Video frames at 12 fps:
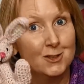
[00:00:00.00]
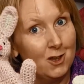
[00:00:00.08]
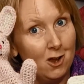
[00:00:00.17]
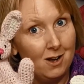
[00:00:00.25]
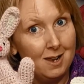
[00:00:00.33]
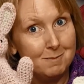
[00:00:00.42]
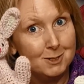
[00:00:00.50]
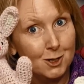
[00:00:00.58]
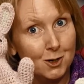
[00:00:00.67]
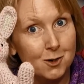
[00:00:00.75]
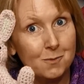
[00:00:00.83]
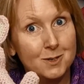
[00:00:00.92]
So let me show
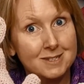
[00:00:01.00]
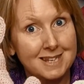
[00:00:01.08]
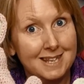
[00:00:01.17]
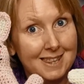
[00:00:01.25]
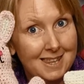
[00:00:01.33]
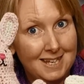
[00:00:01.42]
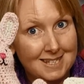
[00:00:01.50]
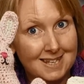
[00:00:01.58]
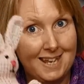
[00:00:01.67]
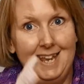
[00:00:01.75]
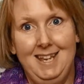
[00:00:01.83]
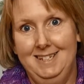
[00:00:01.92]
you what's in this
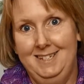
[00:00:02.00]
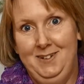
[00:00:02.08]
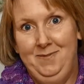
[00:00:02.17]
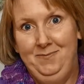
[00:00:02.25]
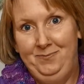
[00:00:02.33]
kit.